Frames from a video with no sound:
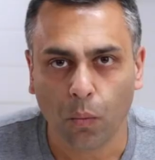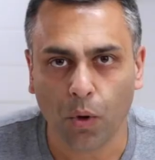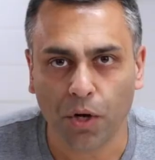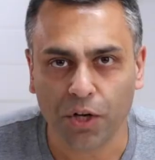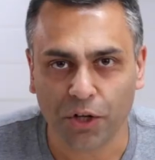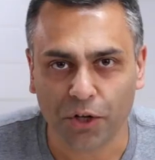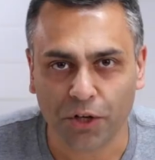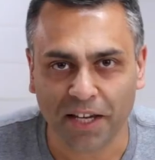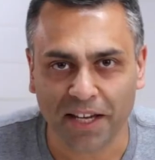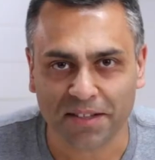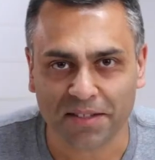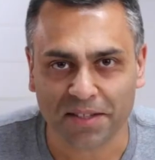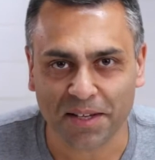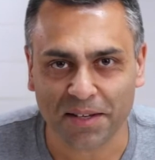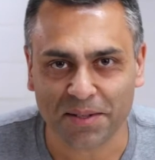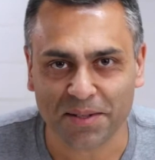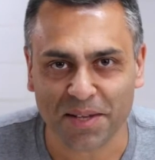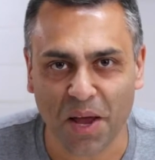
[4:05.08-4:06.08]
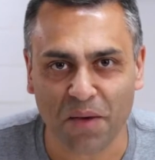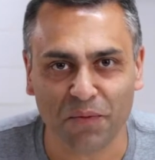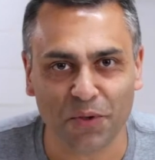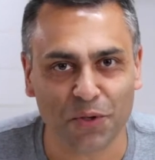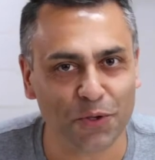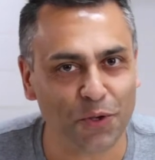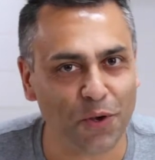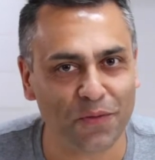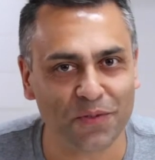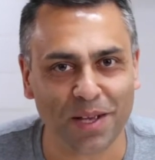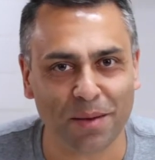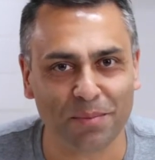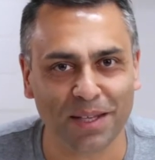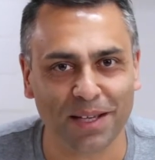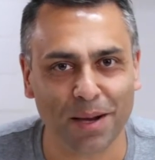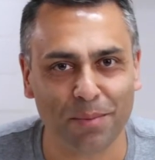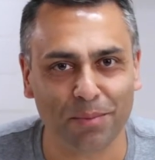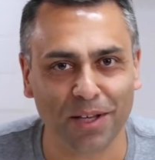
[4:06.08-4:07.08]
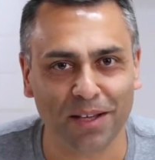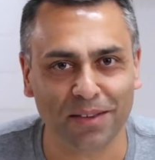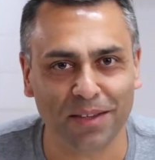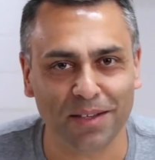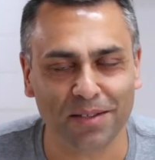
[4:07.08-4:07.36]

what are your guests gonna say if you serve something up like